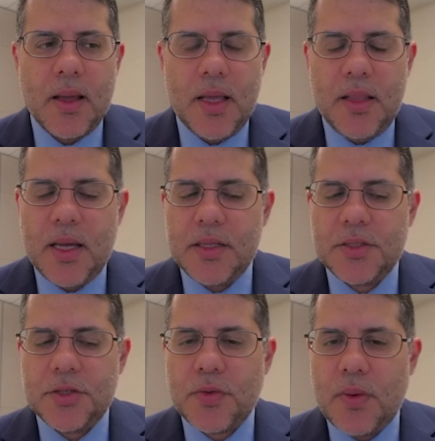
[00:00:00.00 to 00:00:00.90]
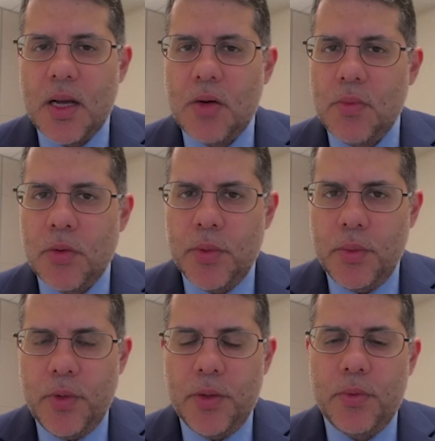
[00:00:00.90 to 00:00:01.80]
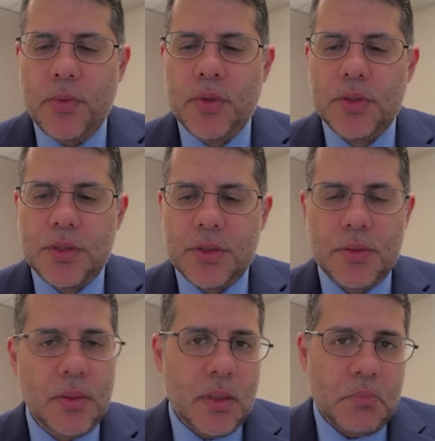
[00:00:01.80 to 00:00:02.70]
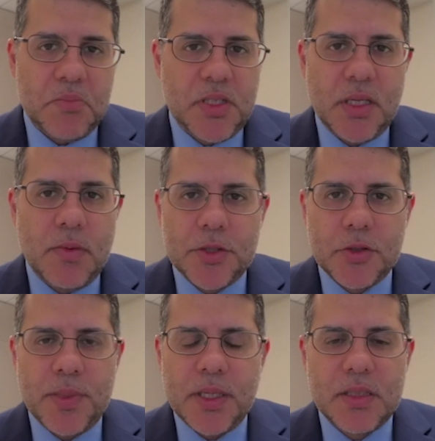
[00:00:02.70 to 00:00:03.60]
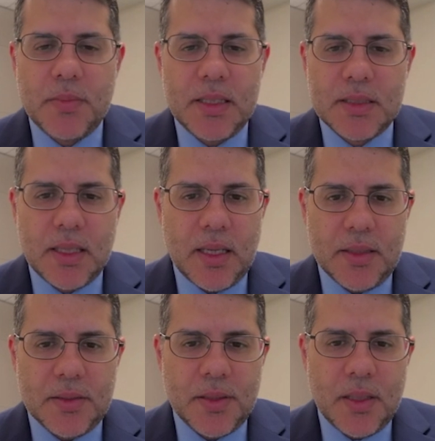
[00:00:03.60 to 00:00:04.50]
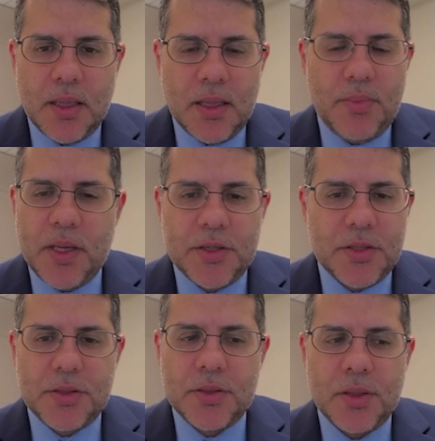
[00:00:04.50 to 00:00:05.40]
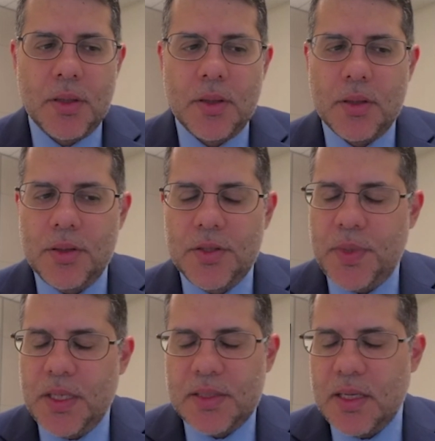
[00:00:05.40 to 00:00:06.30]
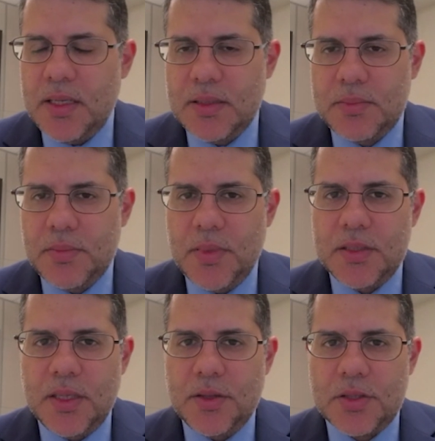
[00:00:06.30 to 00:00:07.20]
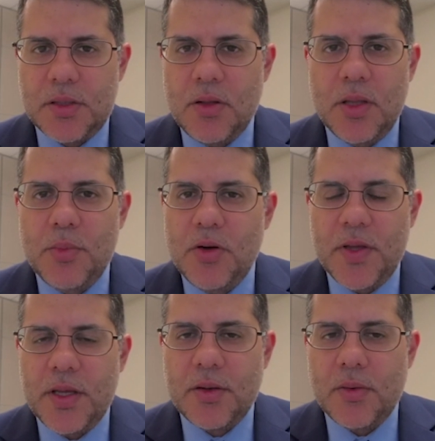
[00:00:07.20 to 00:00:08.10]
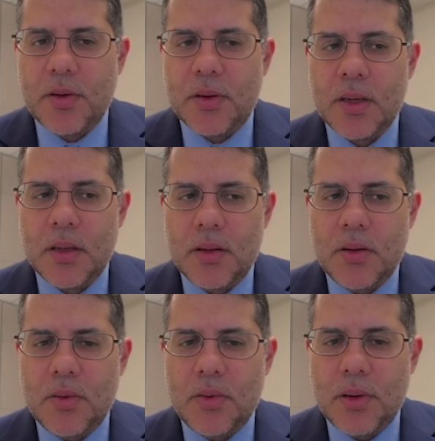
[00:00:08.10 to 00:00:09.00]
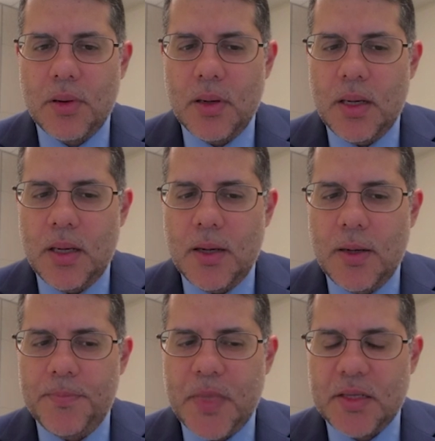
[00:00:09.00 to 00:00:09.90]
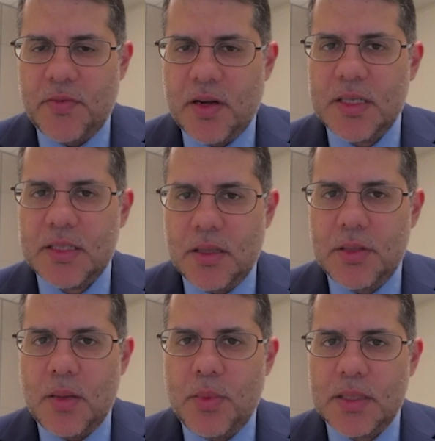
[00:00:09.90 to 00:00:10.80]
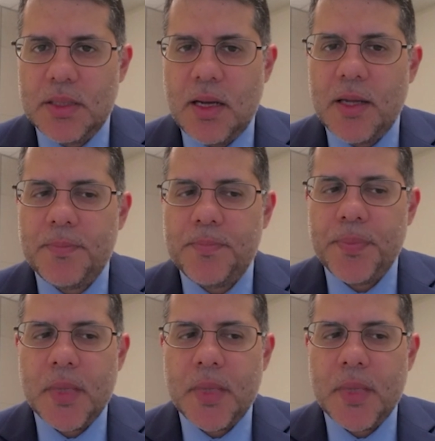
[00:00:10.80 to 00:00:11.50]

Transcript: And that is a trial where we will do sequential PSMA scans in patients whose PSA is, is either slowly moving or, or um, has a very slow doubling time,